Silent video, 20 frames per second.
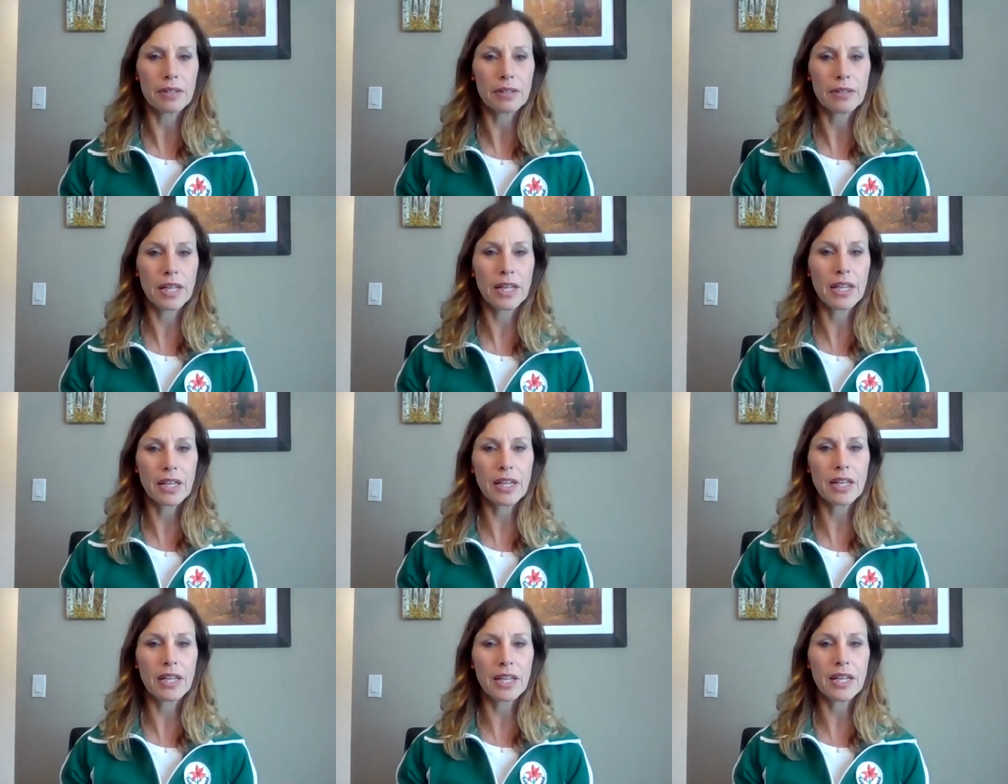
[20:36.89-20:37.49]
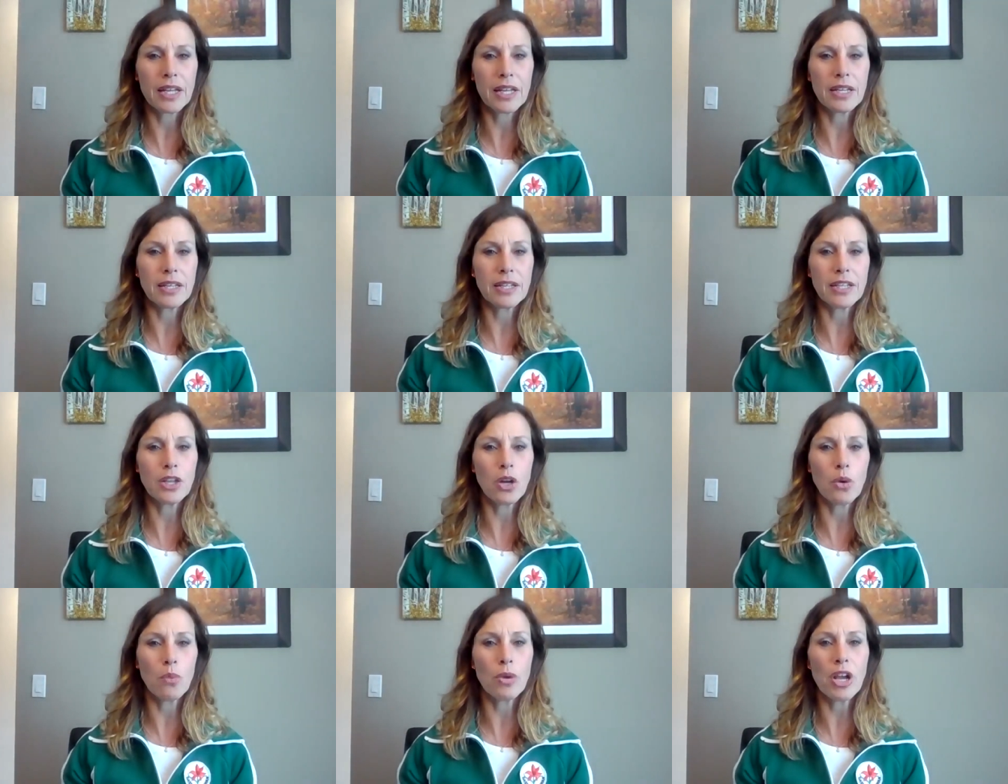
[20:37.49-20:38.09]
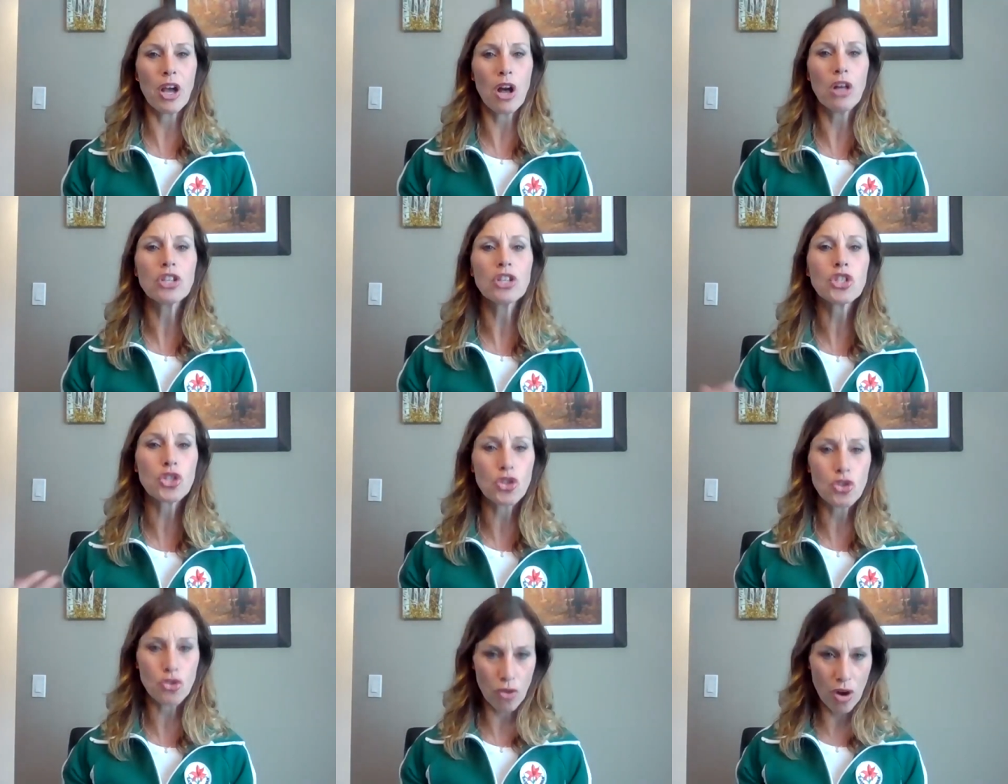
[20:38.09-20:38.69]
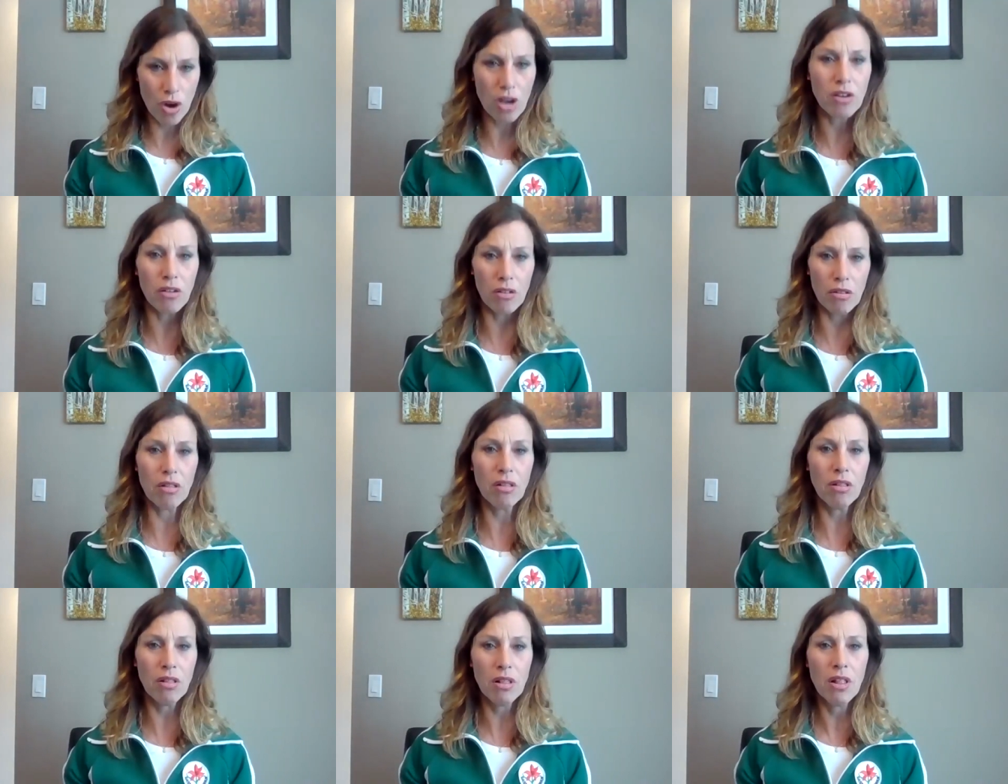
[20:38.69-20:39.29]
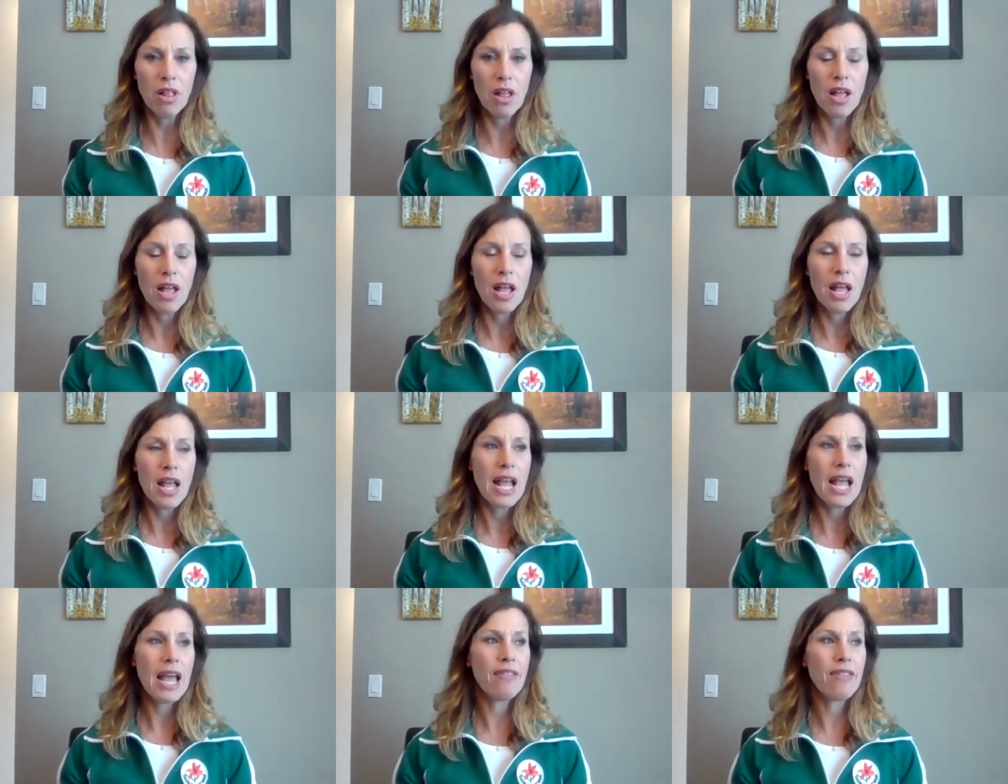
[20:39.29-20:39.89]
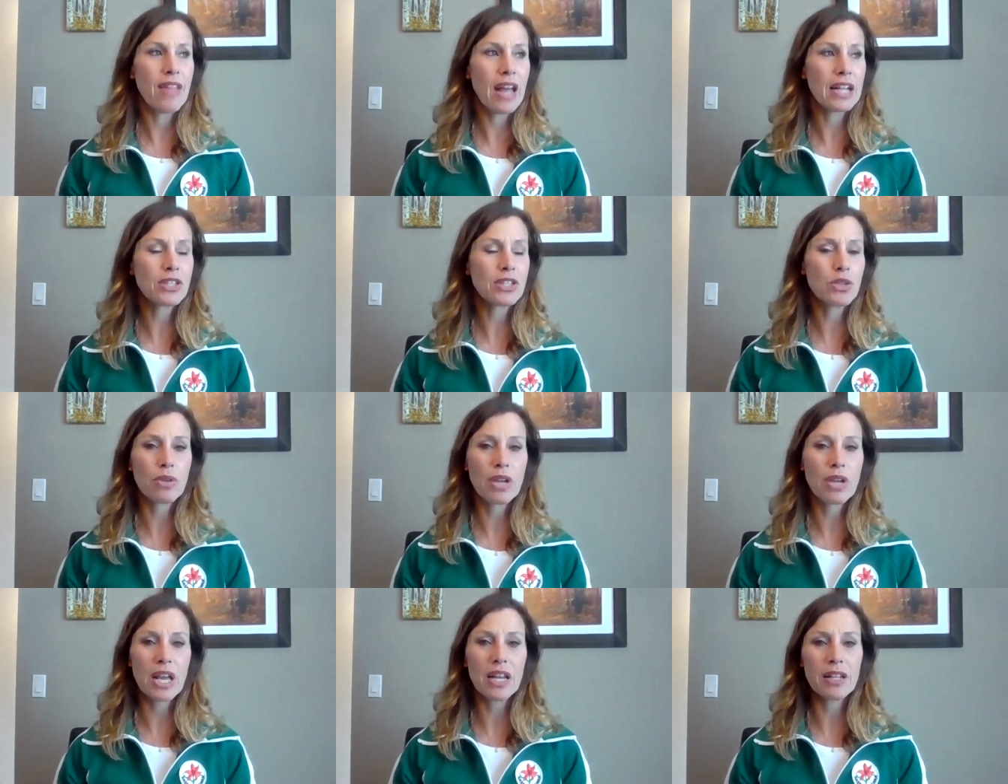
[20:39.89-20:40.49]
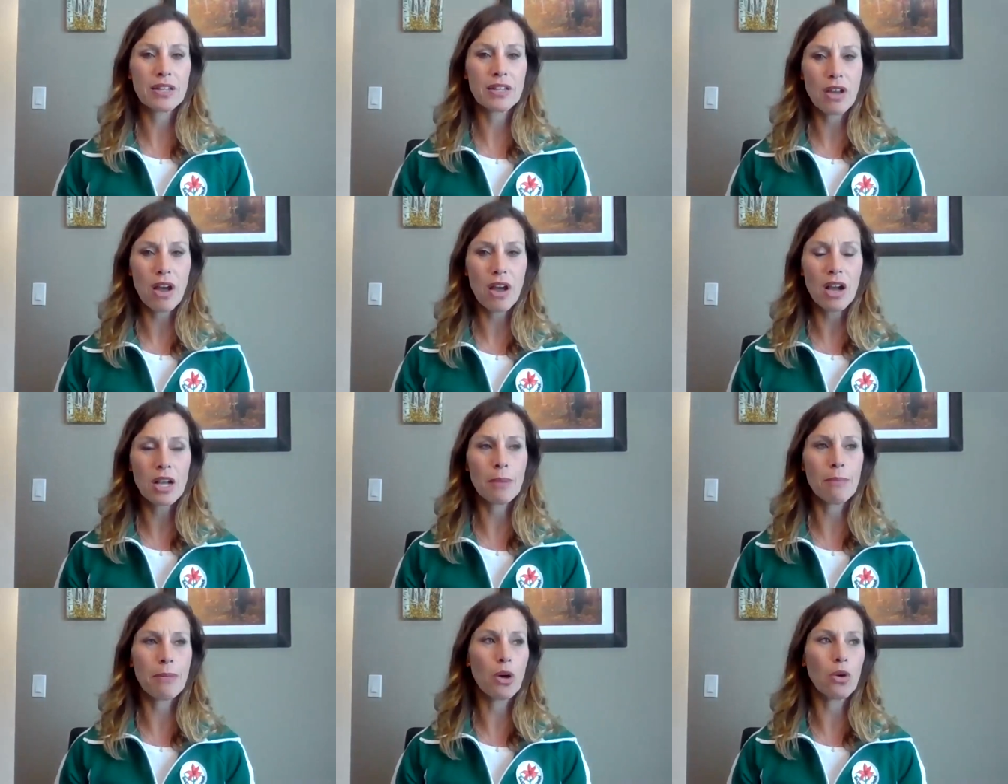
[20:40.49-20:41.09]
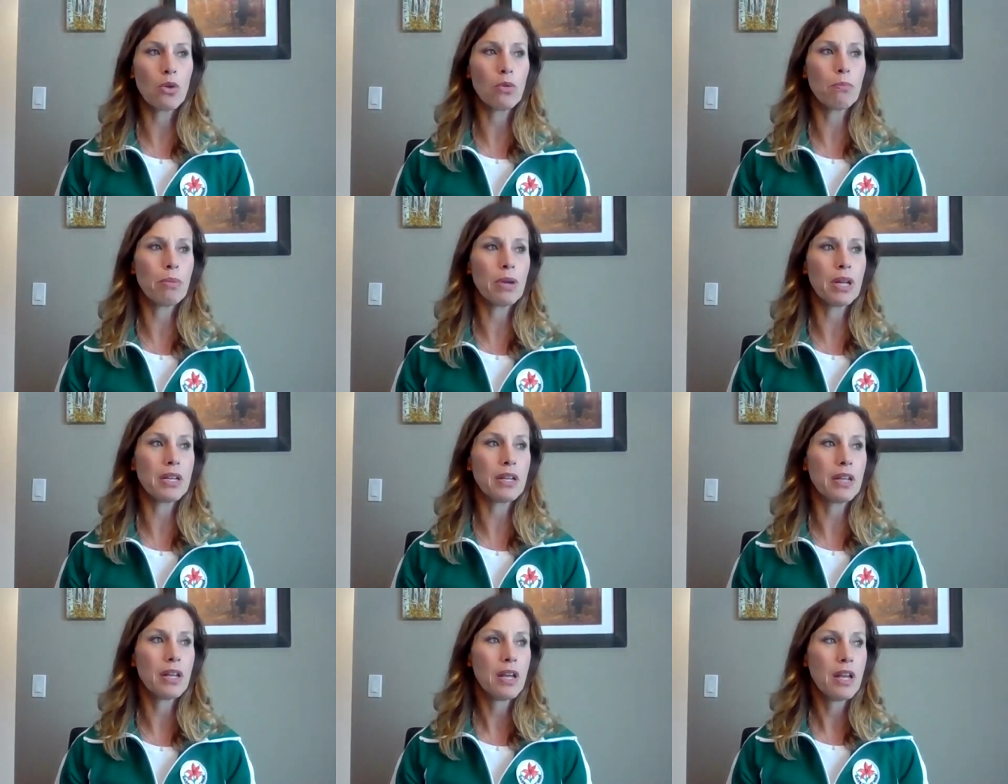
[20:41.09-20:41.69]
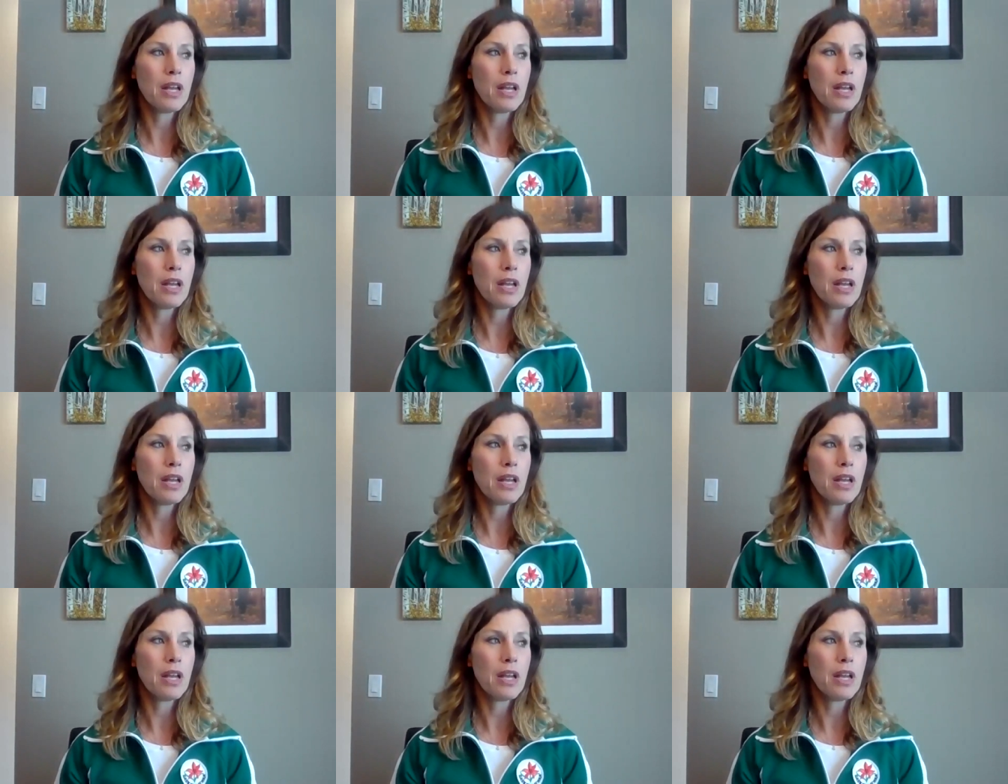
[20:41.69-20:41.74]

Like, we all struggle, and that's okay to talk about, but,